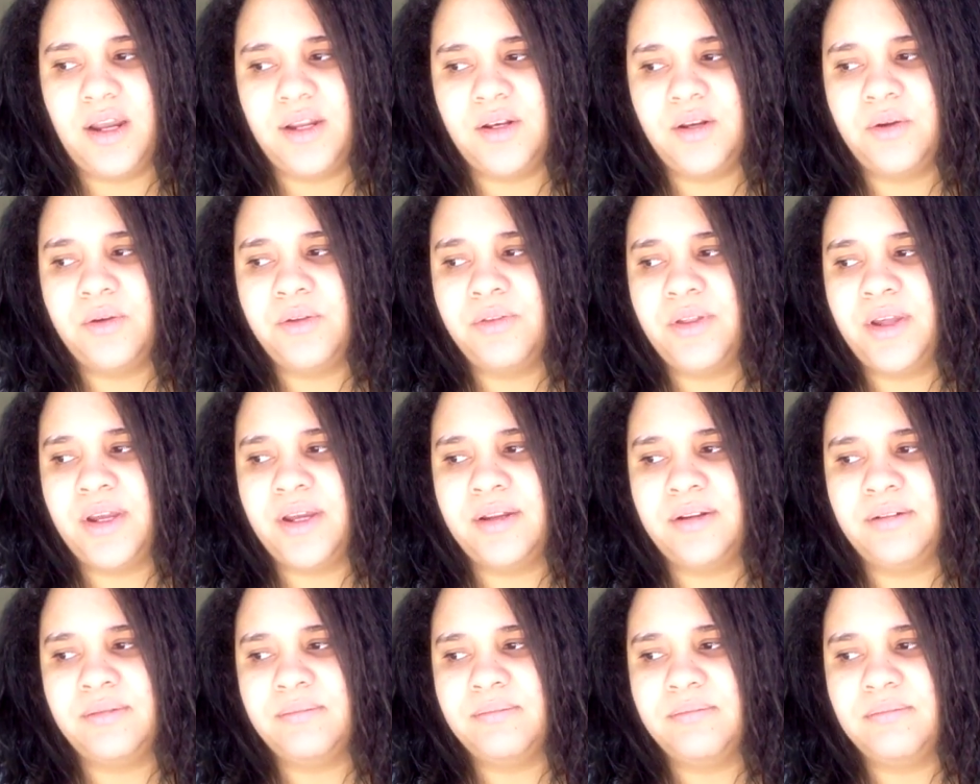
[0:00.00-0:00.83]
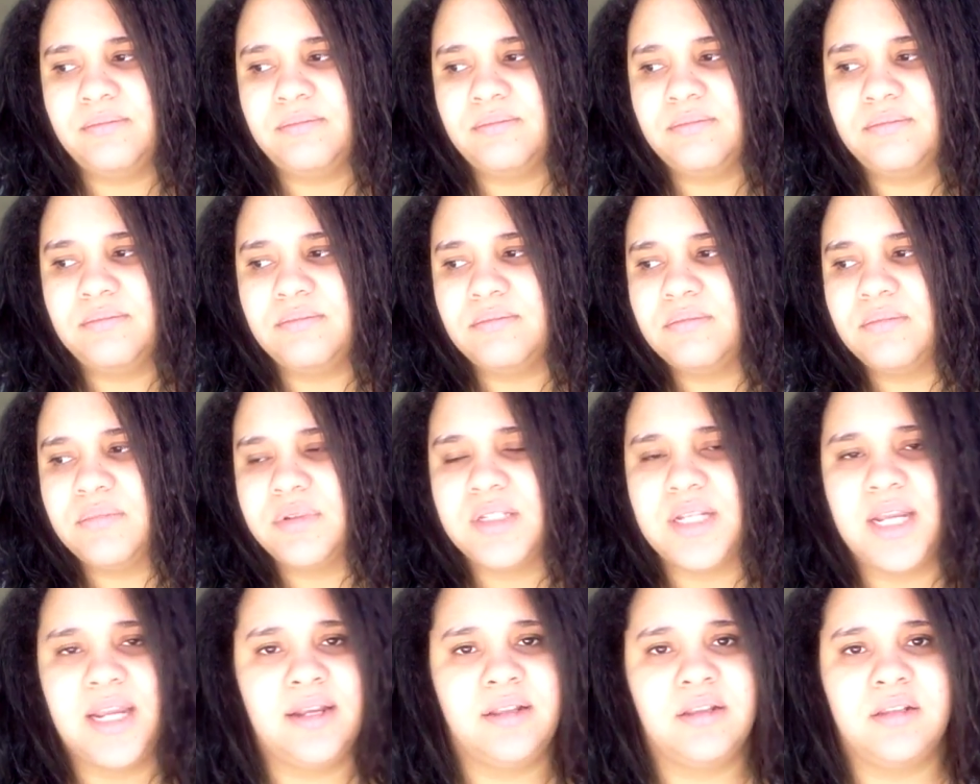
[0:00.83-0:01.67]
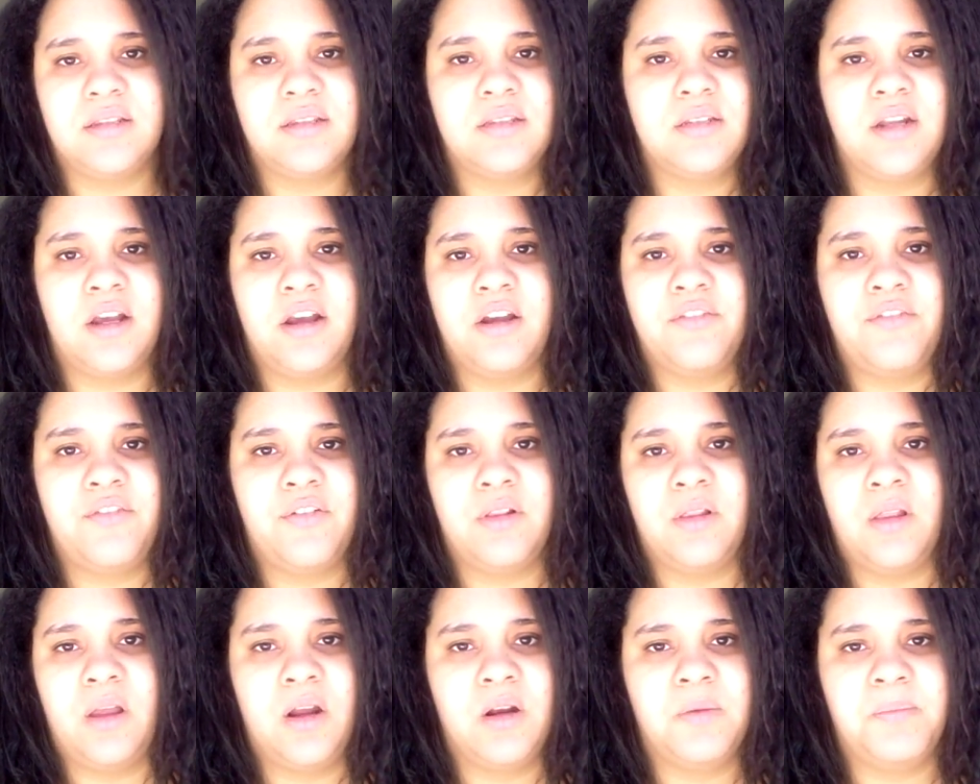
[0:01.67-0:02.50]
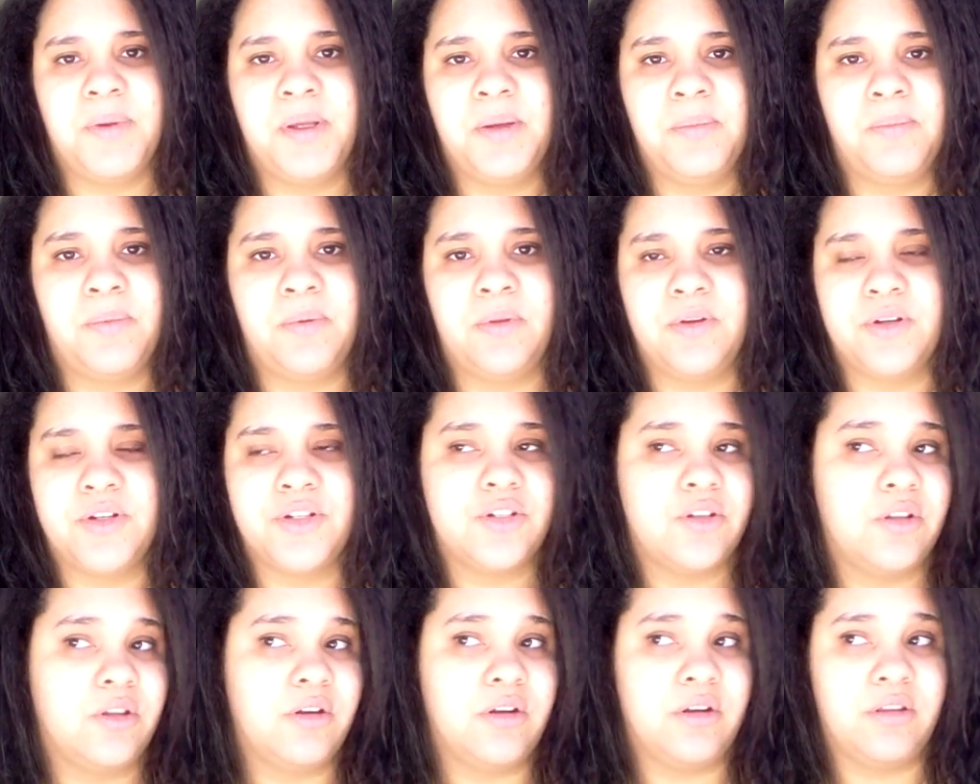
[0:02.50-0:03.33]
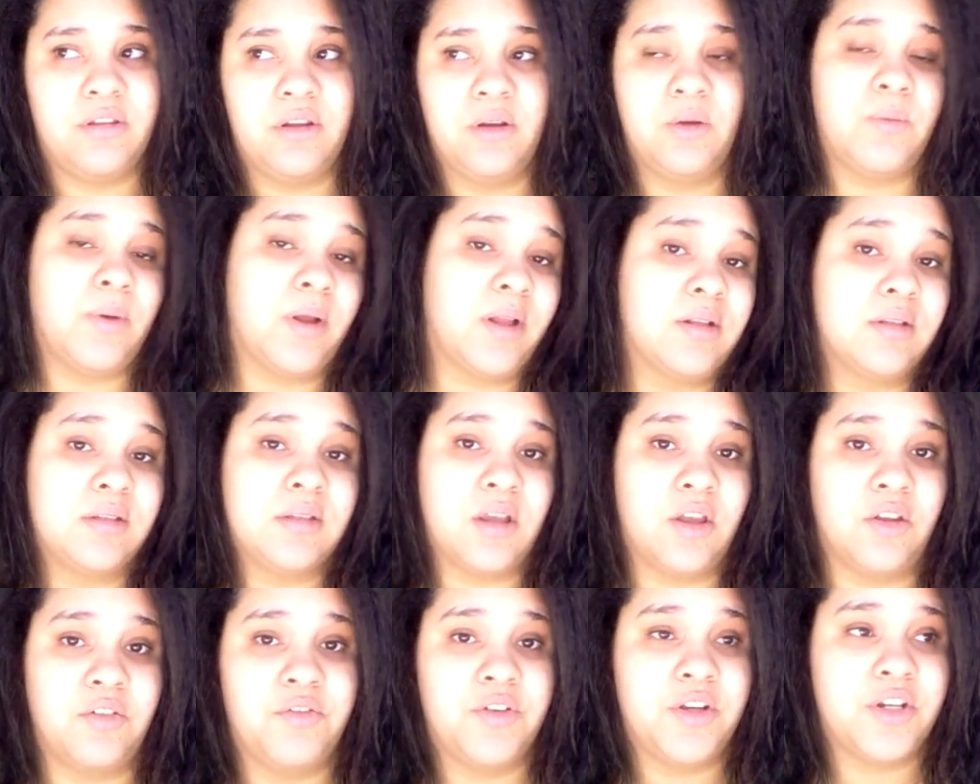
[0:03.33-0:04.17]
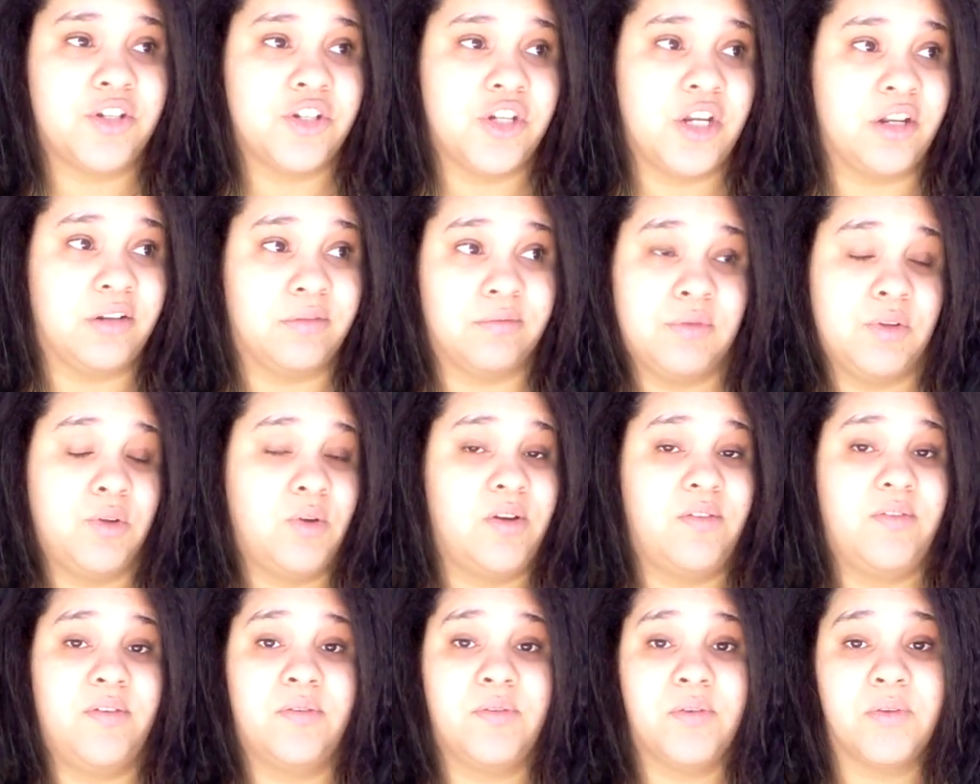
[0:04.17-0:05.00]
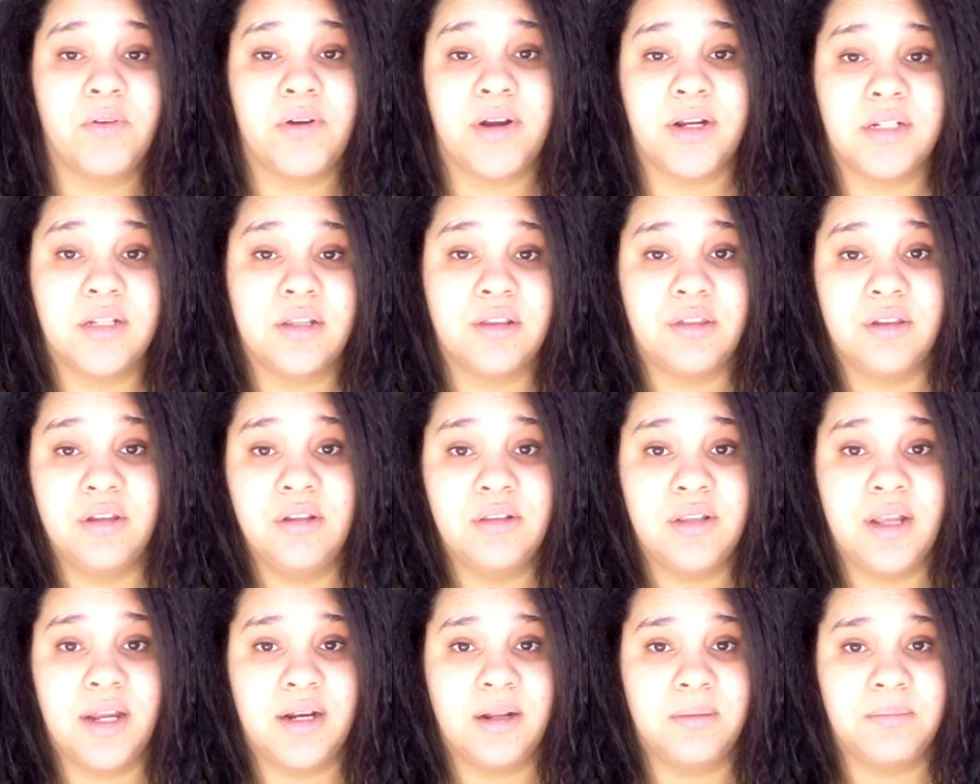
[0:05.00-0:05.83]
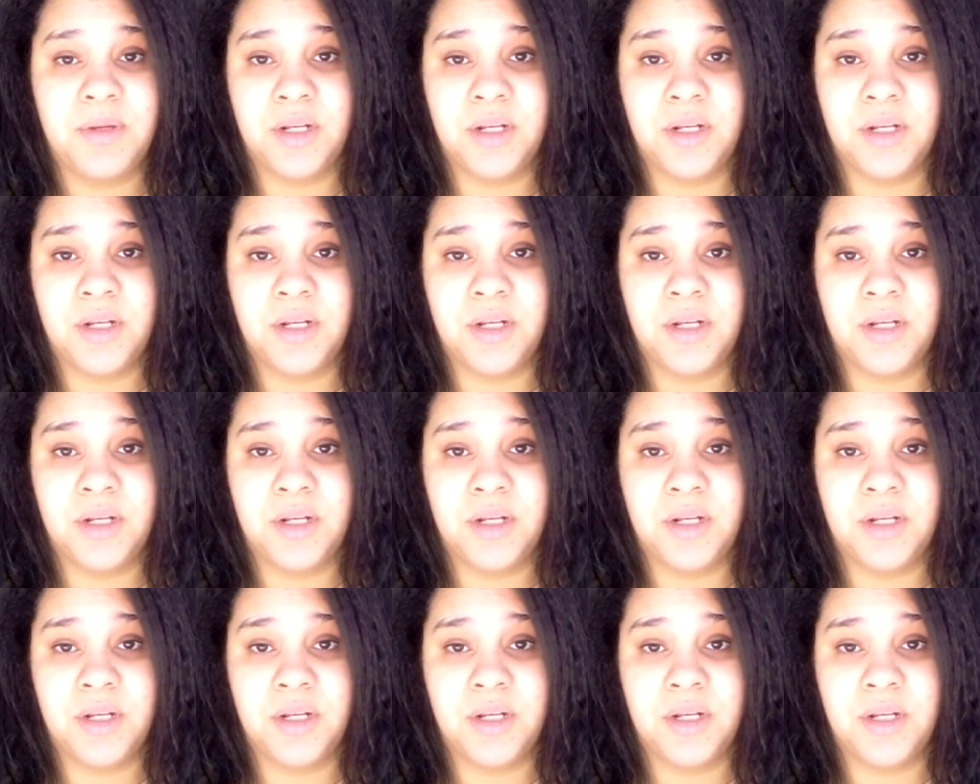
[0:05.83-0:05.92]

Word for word: I know that saying this stuff, a lot of people are still going to think, well, it's selfish, and you have every right to think that.